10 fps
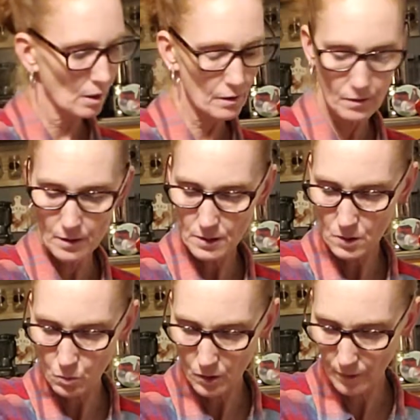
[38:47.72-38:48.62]

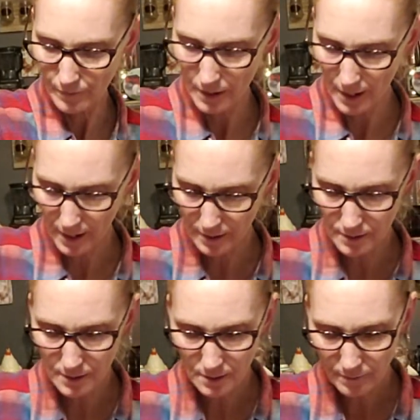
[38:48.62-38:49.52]
this one on the
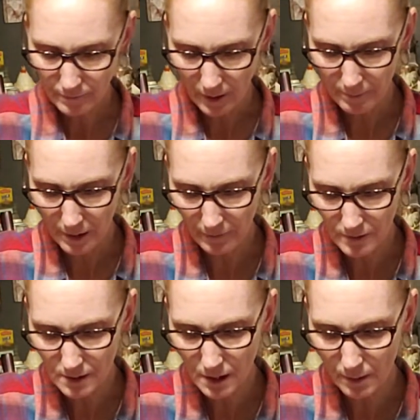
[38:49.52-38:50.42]
end, I may have
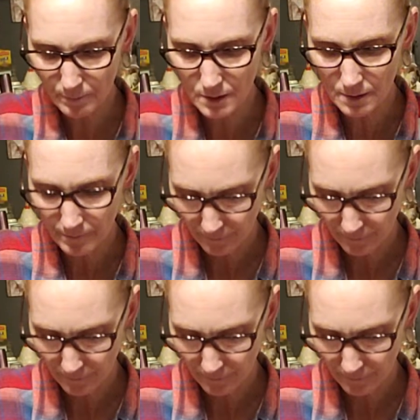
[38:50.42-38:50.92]
skipped.